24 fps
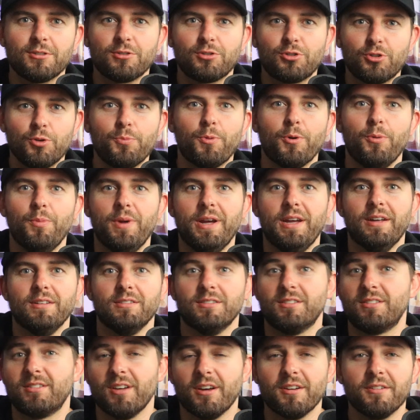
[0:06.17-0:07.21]
that
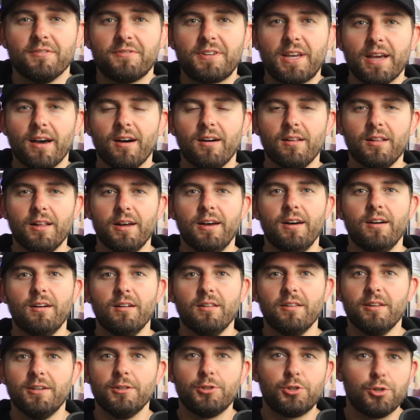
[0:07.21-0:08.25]
Superman, Son of
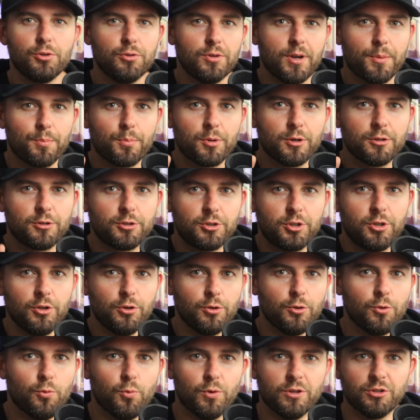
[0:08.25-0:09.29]
Kal-El issue number
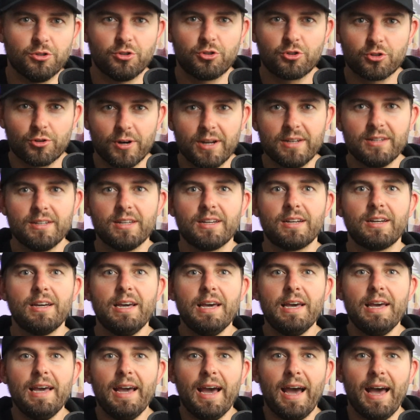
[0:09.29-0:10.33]
2 was trending
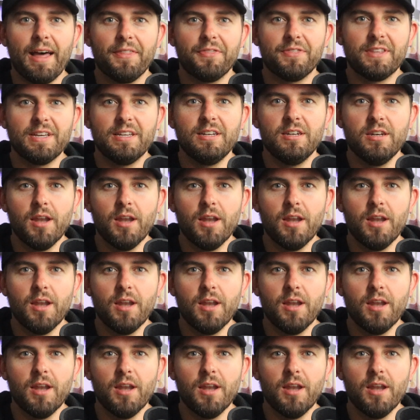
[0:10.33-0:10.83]
at the